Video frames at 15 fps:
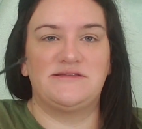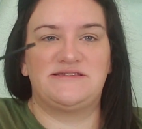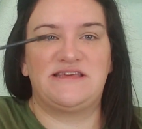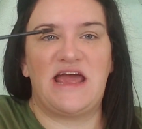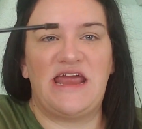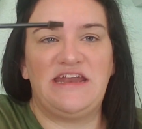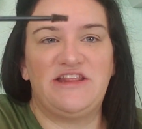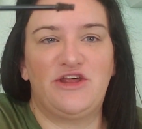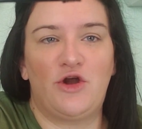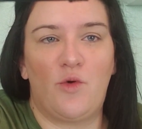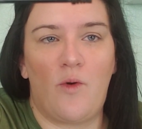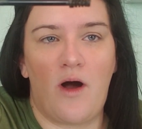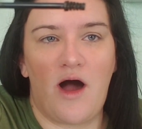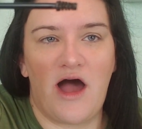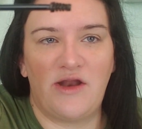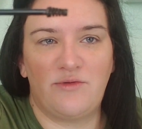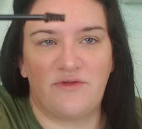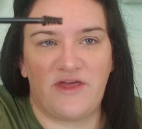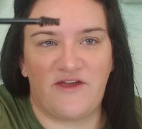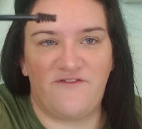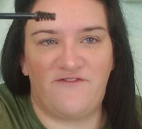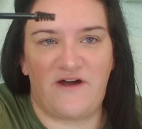Tiny little wand with
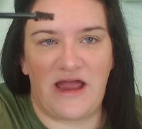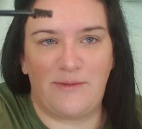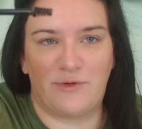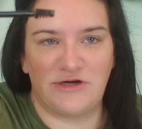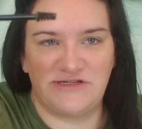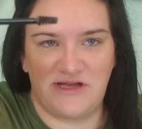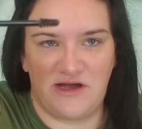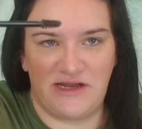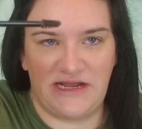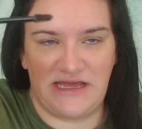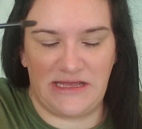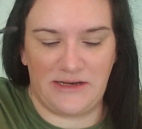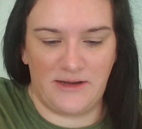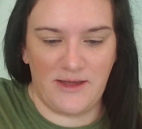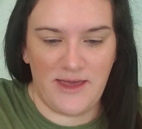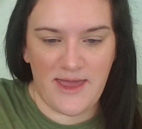like fibers on it,